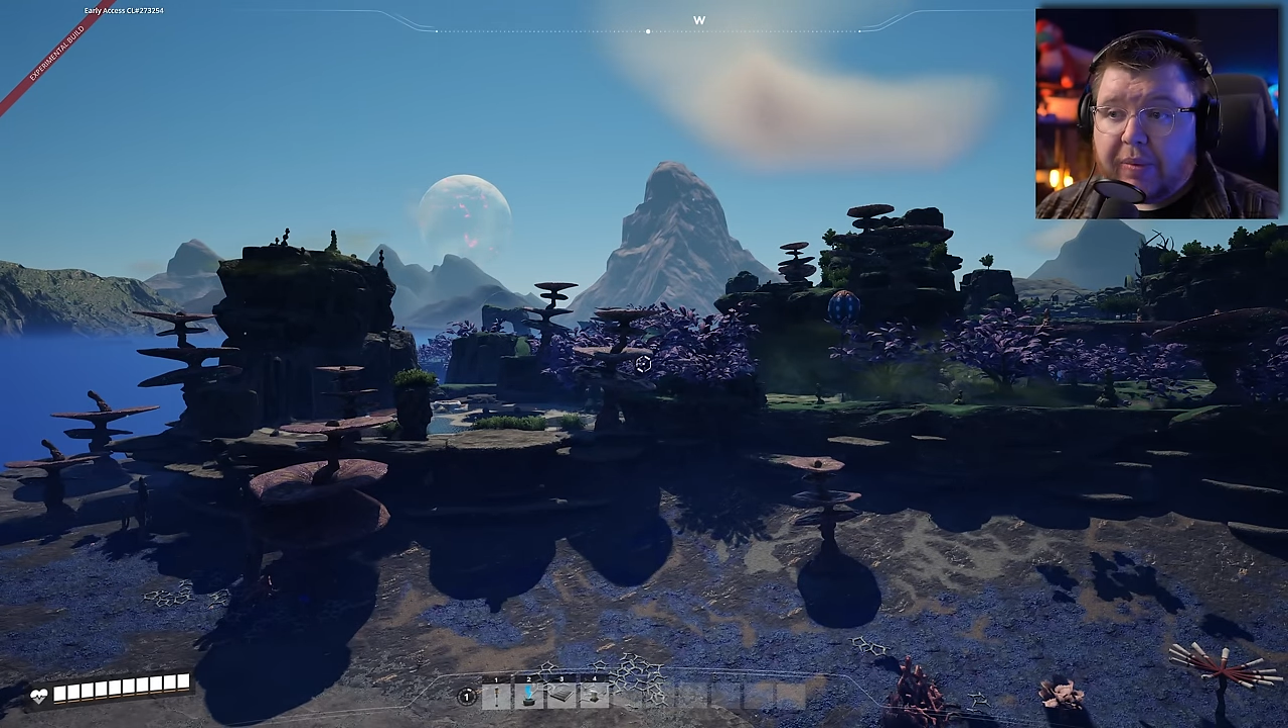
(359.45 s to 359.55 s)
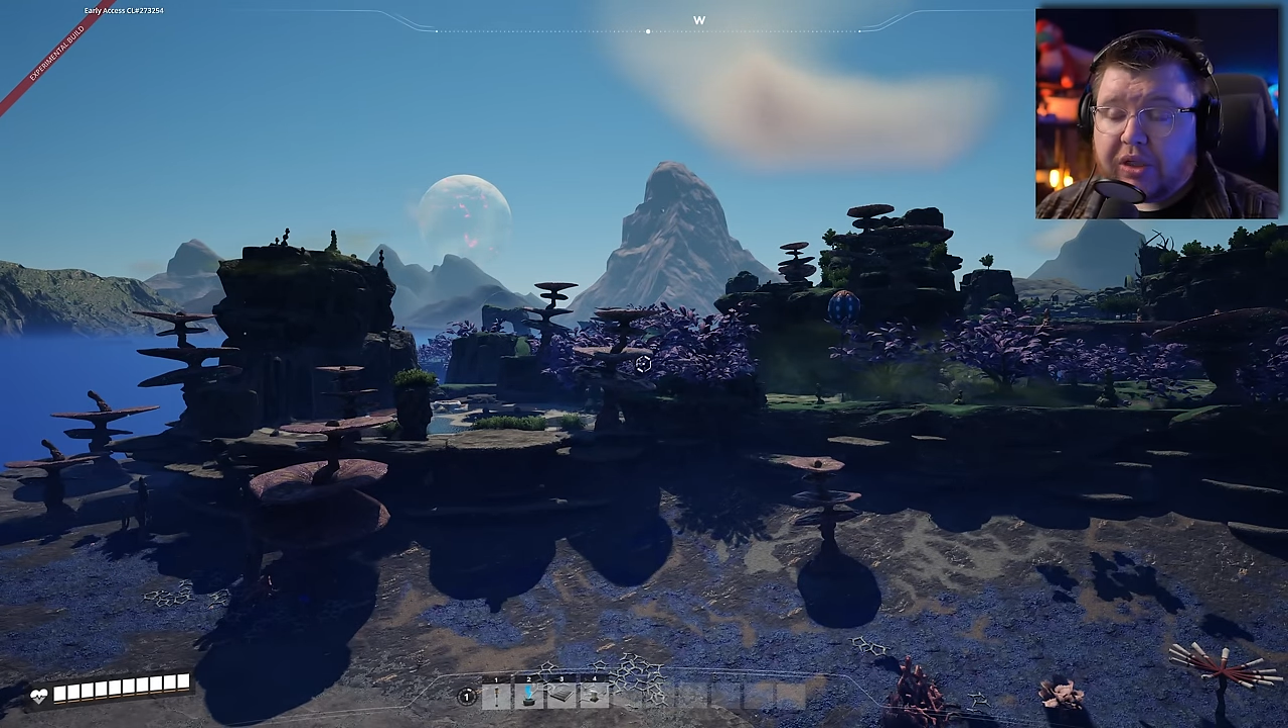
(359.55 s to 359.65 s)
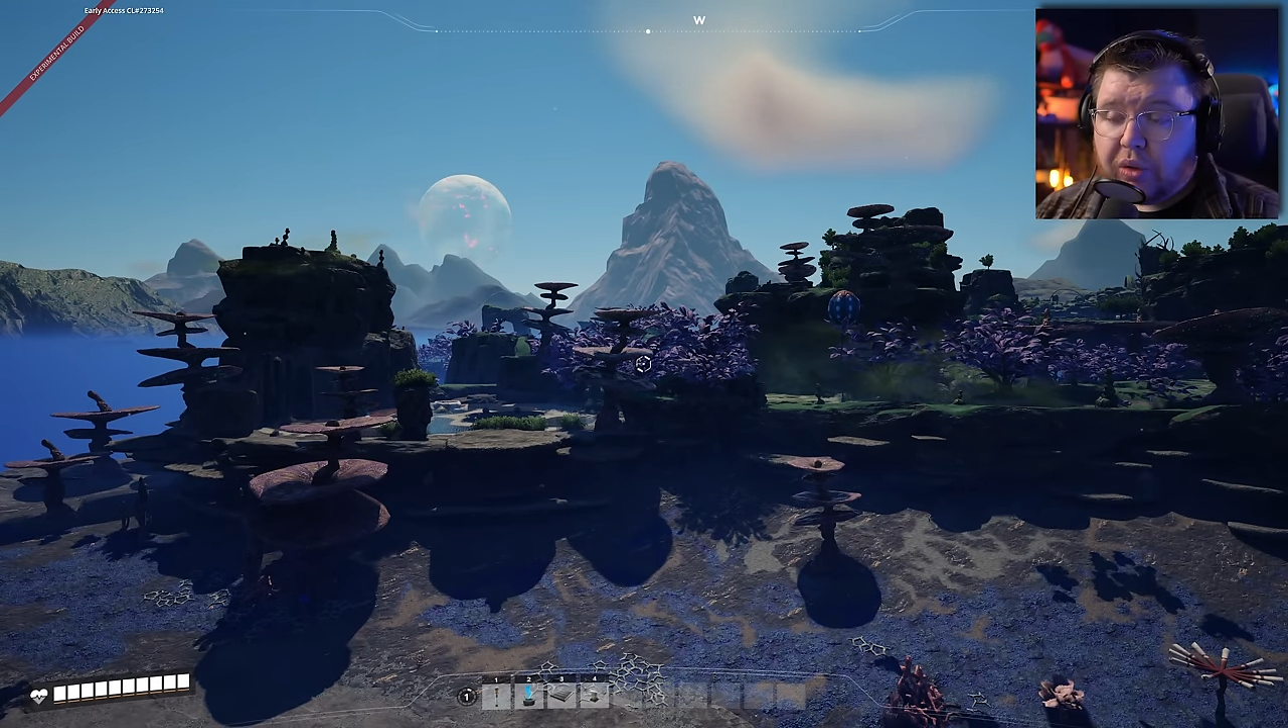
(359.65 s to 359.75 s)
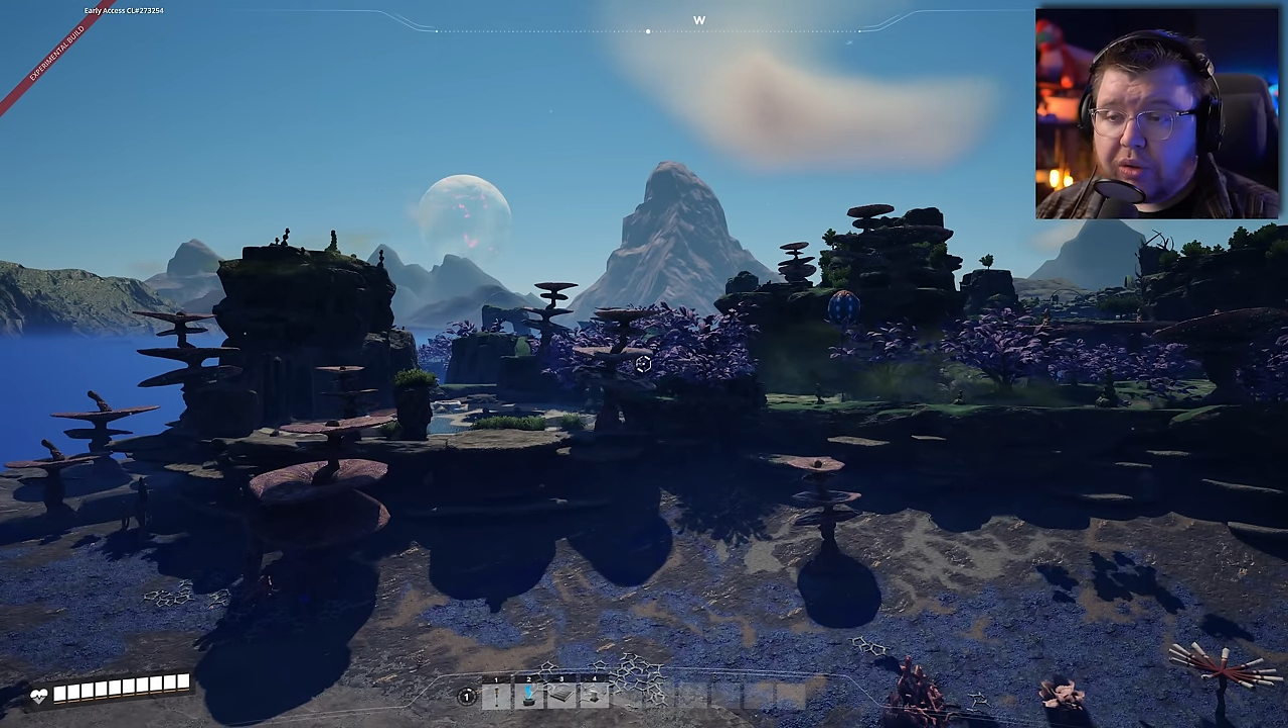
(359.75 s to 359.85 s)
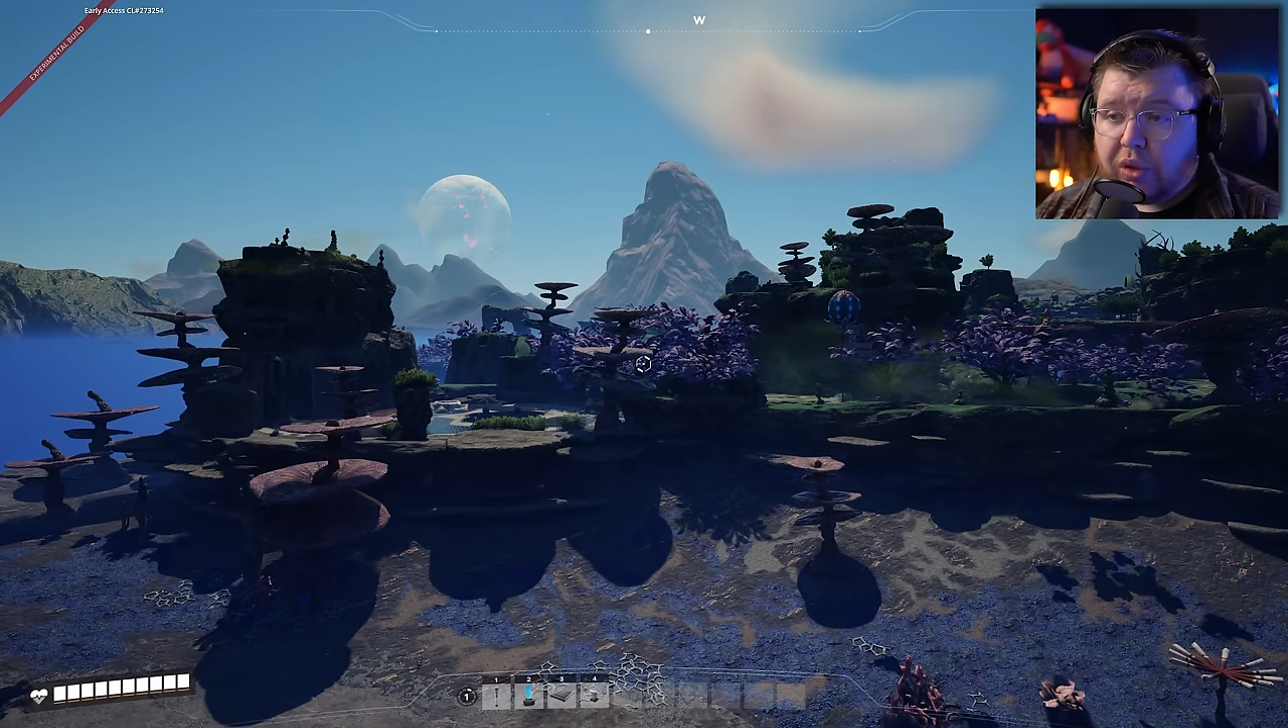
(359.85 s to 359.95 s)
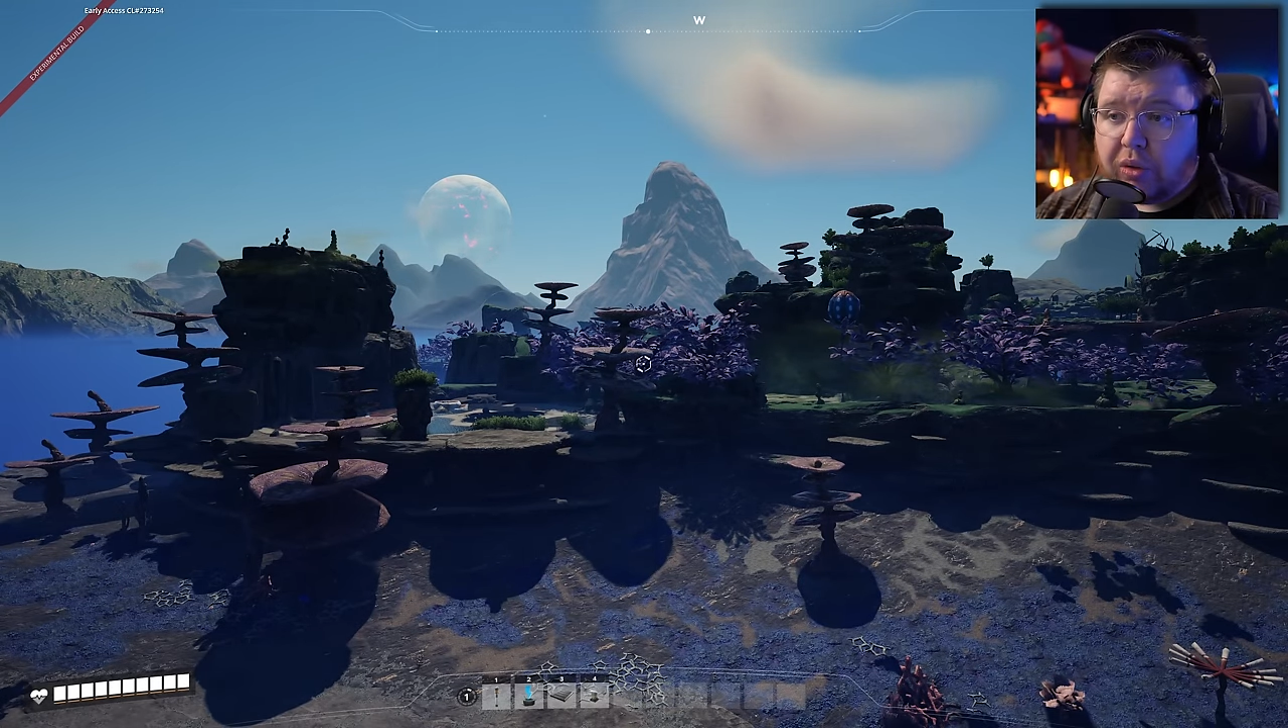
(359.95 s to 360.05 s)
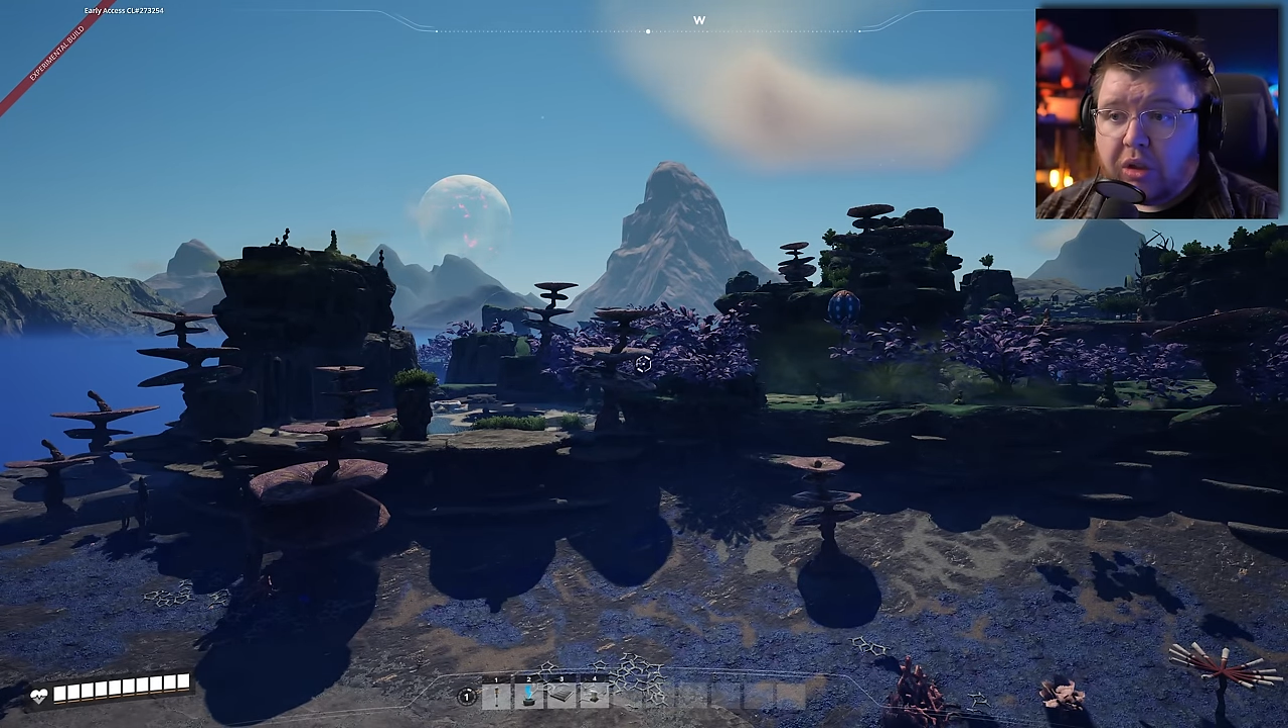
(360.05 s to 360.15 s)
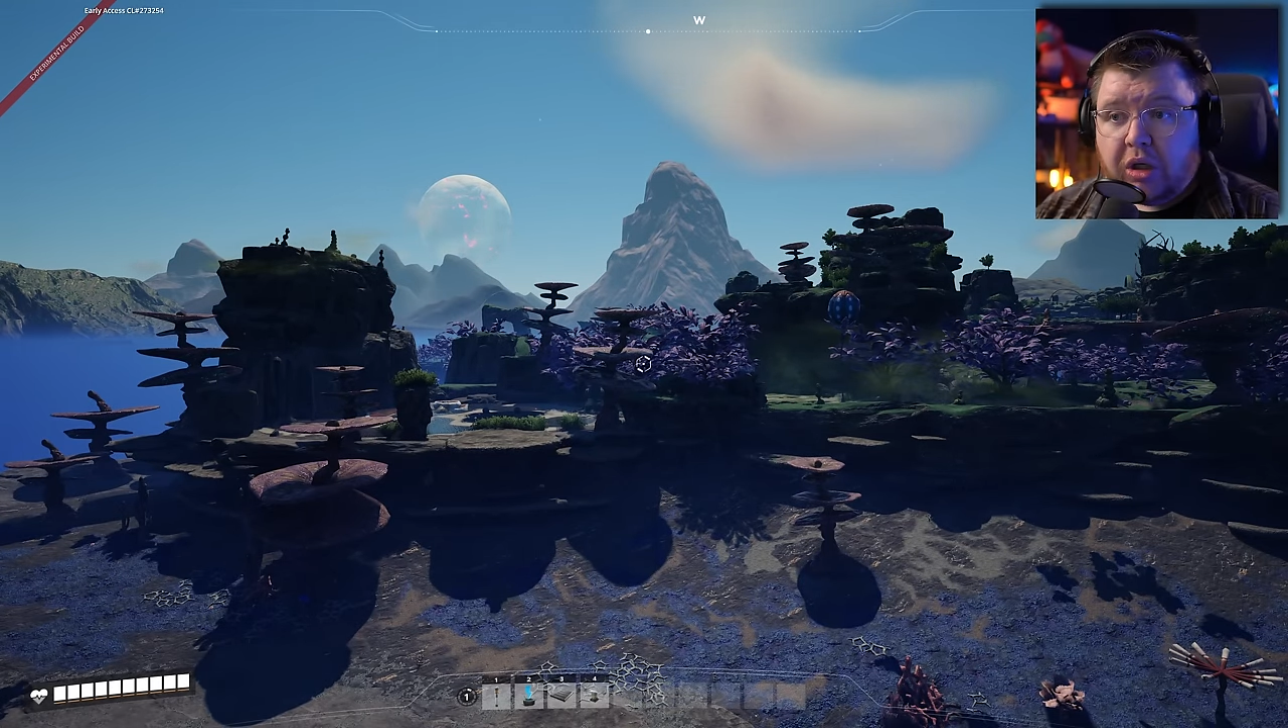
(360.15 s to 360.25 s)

Snutt's done.